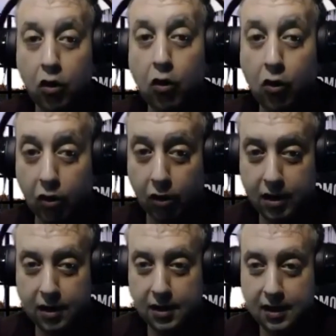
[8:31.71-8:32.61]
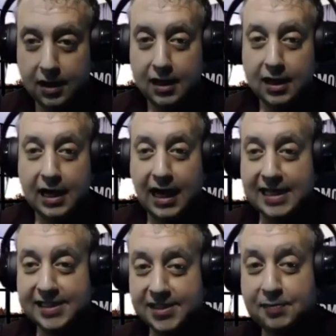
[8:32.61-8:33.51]
or
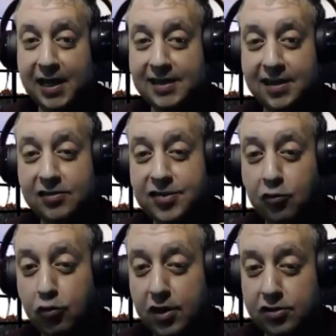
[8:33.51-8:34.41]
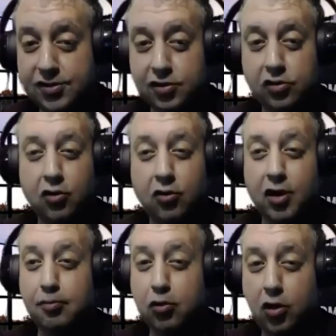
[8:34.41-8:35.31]
I suspect there's a realtor or
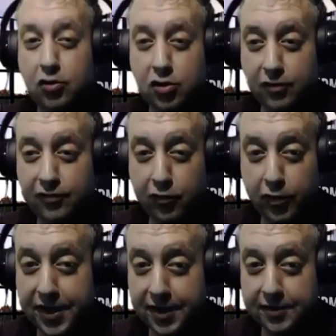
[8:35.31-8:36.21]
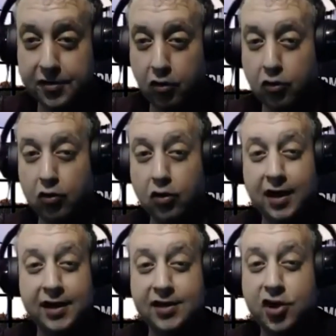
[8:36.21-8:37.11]
a broker friend or
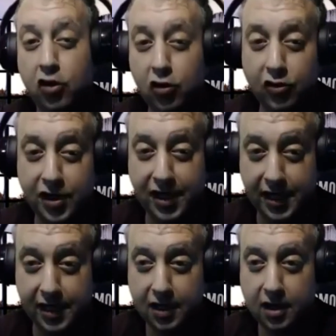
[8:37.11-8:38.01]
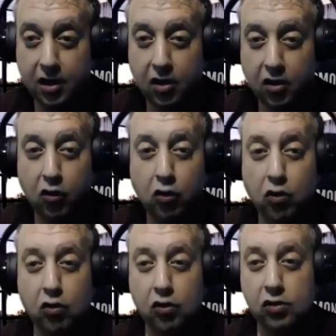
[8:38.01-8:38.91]
an attorney
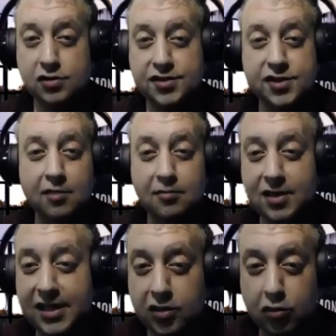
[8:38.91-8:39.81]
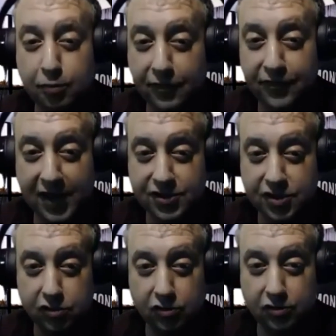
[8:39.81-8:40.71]
or some legal
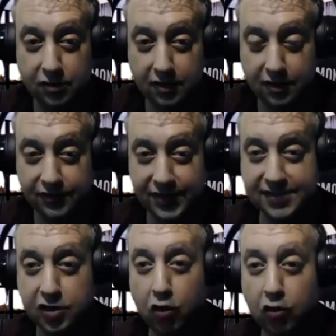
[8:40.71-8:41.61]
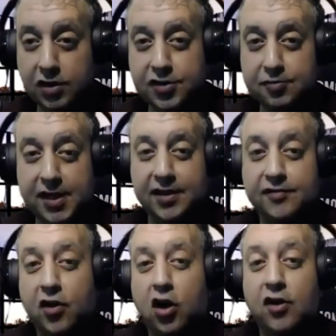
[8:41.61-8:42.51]
professional that's going to be
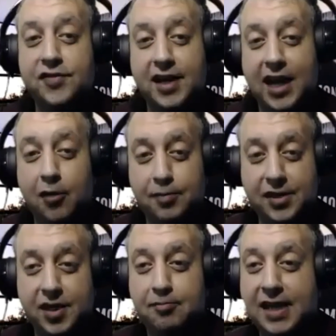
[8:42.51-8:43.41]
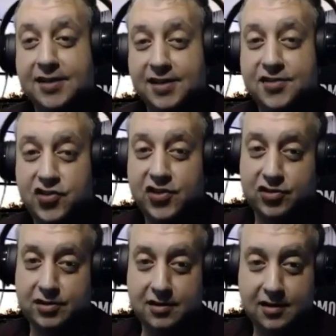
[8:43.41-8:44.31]
involved in helping them make the decision,